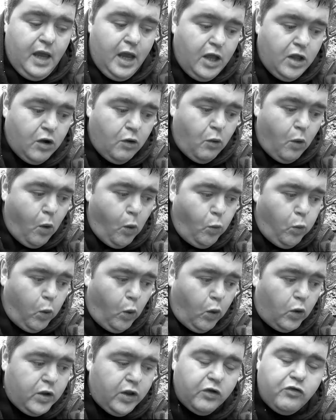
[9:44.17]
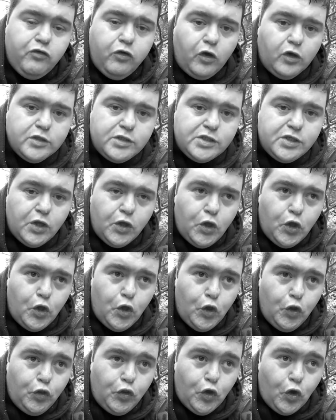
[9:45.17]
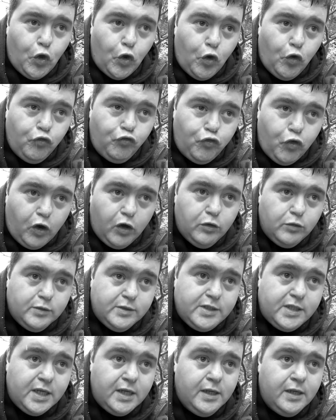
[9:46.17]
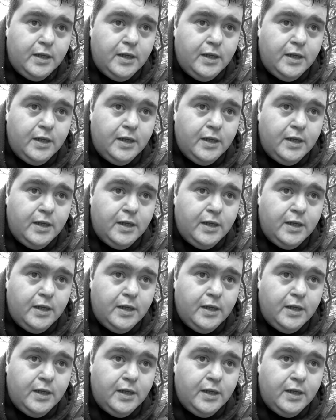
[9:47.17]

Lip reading: You know, walking across the road